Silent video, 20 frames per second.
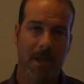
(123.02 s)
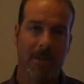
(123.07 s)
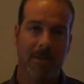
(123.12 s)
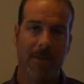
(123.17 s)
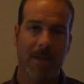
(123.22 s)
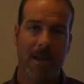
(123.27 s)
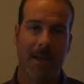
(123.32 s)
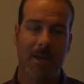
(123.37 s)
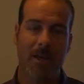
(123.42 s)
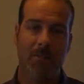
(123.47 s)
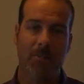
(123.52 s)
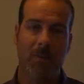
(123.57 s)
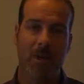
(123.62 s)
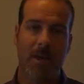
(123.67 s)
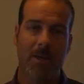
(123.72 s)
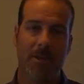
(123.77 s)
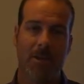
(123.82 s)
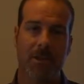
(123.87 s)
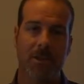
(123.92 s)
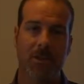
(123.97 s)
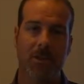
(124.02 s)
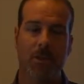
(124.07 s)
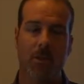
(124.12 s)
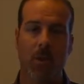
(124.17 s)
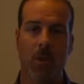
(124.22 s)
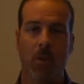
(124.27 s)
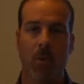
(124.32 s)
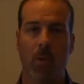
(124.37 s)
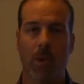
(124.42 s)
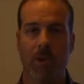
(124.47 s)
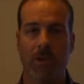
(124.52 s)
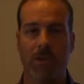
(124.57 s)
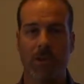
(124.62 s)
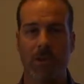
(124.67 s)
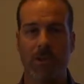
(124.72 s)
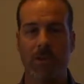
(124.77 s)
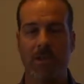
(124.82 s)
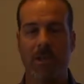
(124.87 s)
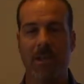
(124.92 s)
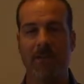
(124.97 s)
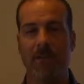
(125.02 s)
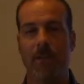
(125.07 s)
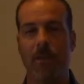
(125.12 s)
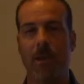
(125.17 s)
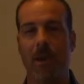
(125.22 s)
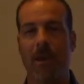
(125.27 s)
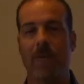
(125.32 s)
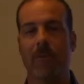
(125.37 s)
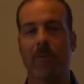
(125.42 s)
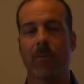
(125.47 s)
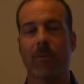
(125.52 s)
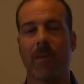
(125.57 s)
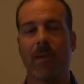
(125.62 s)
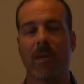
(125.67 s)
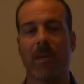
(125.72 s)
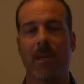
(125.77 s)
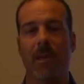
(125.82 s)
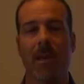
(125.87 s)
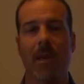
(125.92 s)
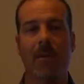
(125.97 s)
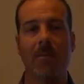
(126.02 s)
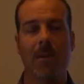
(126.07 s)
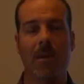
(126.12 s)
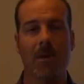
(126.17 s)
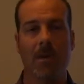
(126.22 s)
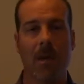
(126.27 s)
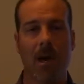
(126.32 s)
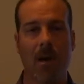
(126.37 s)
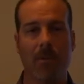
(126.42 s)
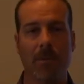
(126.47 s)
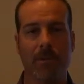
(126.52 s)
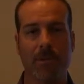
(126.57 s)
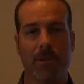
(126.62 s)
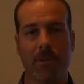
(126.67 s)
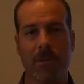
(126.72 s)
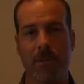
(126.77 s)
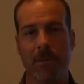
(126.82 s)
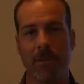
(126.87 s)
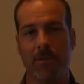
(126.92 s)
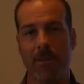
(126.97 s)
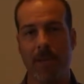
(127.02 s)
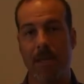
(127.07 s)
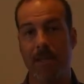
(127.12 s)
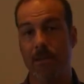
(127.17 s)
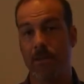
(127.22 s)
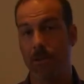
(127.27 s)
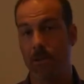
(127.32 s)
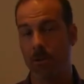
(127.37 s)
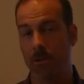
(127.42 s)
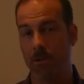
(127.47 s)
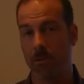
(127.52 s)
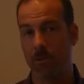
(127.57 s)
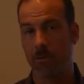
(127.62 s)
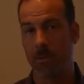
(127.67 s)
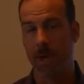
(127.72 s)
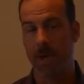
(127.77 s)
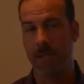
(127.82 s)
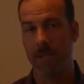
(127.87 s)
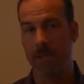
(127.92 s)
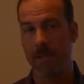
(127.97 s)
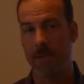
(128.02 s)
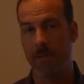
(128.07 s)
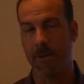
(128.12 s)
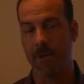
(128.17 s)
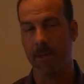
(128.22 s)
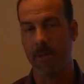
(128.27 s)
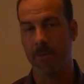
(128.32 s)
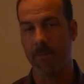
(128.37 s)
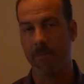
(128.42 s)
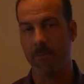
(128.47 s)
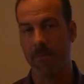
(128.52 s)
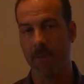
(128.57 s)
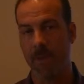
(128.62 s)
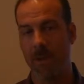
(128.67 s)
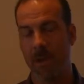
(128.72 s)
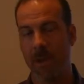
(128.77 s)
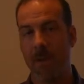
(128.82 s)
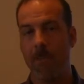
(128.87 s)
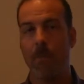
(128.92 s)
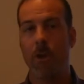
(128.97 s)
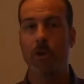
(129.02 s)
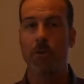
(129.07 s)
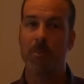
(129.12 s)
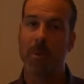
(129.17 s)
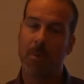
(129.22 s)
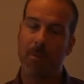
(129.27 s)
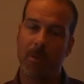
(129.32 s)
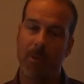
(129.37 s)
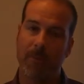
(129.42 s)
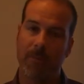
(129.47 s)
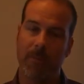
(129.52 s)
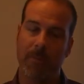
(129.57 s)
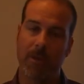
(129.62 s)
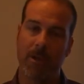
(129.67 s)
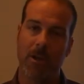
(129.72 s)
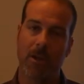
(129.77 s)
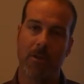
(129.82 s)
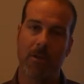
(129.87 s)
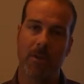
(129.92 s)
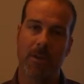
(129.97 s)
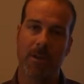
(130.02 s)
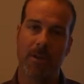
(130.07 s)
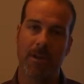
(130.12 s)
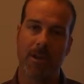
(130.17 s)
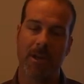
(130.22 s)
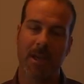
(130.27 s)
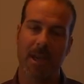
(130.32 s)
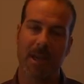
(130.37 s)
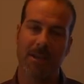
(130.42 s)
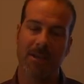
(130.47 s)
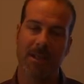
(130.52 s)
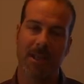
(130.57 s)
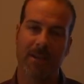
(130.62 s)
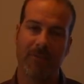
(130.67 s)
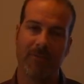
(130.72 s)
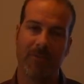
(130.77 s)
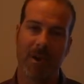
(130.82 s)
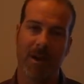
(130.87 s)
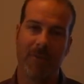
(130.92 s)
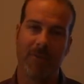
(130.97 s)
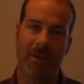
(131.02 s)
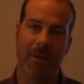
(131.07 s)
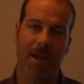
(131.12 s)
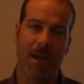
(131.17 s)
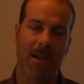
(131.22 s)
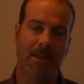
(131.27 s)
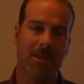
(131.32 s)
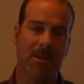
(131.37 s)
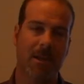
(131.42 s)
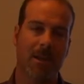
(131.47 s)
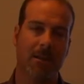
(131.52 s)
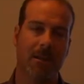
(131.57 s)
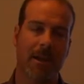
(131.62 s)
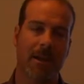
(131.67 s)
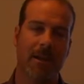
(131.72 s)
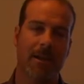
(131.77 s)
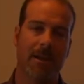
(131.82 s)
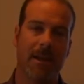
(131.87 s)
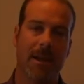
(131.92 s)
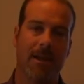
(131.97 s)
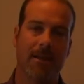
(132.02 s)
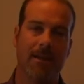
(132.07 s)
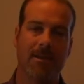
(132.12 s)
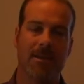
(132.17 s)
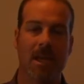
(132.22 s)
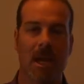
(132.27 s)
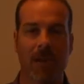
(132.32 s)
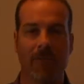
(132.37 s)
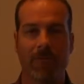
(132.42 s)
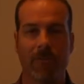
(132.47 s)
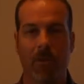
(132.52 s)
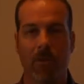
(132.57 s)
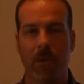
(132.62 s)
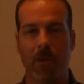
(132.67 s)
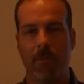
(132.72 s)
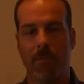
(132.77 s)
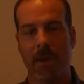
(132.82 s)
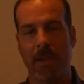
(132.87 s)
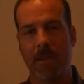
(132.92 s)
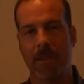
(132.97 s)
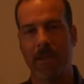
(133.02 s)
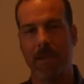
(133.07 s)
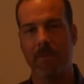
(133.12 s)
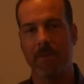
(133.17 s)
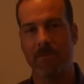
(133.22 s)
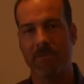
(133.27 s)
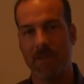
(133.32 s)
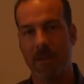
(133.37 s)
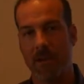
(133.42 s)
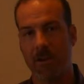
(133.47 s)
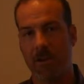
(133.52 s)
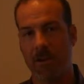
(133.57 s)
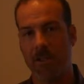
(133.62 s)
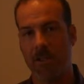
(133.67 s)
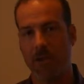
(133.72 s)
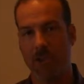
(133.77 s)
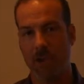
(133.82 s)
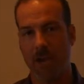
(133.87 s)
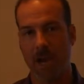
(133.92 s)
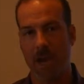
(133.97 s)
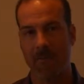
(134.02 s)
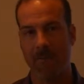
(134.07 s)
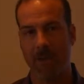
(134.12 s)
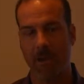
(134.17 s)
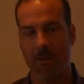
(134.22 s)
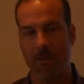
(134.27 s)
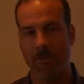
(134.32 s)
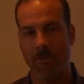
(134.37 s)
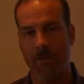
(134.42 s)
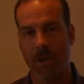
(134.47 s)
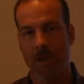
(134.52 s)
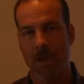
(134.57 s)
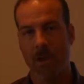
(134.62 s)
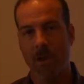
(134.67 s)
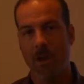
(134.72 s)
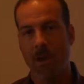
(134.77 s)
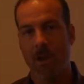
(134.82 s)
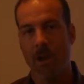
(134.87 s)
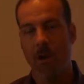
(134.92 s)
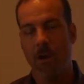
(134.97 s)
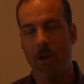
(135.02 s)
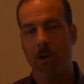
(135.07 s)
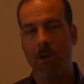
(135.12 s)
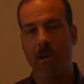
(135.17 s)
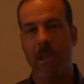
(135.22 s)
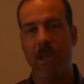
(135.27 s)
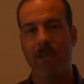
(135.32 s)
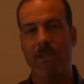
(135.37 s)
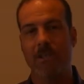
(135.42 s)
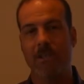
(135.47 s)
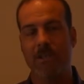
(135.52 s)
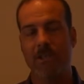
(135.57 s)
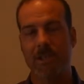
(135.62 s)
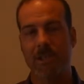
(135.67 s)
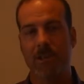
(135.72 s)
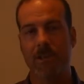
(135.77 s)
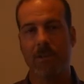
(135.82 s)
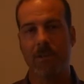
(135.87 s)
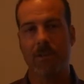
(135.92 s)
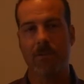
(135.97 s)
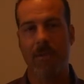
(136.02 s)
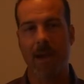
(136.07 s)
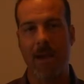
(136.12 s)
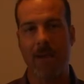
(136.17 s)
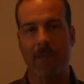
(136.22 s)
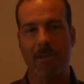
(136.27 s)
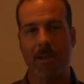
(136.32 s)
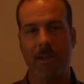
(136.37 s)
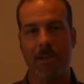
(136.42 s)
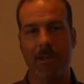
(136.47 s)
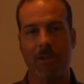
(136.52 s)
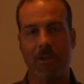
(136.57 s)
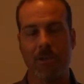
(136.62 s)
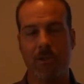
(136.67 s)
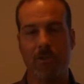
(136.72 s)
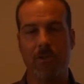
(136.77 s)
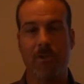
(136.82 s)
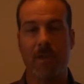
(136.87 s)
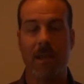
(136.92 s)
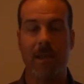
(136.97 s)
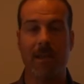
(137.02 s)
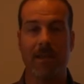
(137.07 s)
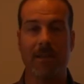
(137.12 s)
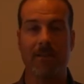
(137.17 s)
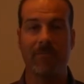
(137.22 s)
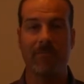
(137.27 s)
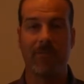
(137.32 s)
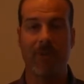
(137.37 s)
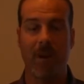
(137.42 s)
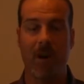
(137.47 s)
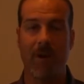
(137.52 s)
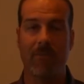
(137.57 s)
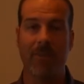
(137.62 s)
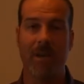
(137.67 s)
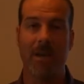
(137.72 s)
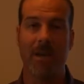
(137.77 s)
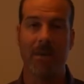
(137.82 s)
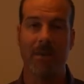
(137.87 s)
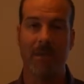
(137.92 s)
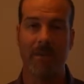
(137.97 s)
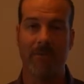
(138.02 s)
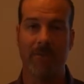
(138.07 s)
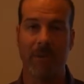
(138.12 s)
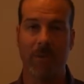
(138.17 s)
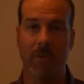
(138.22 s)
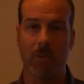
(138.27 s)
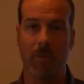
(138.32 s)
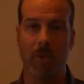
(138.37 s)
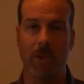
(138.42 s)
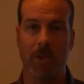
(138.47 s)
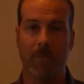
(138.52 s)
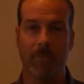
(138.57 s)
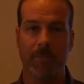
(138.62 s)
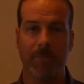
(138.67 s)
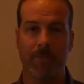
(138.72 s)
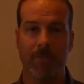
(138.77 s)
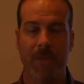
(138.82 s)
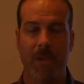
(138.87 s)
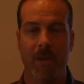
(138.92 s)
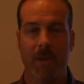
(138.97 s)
that expresses your wishes if you ever became incompetent and met certain criteria. Most people are familiar with the case that involved a nice young lady down in South Florida by the name of Terry Schiavo. Her case centered around the issues that involve a living will.